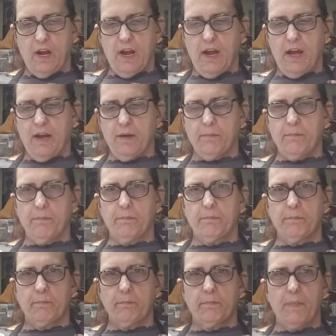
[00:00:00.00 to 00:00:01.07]
I
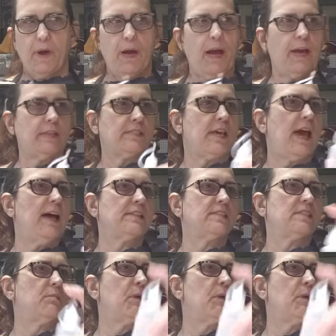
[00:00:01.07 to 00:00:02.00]
had some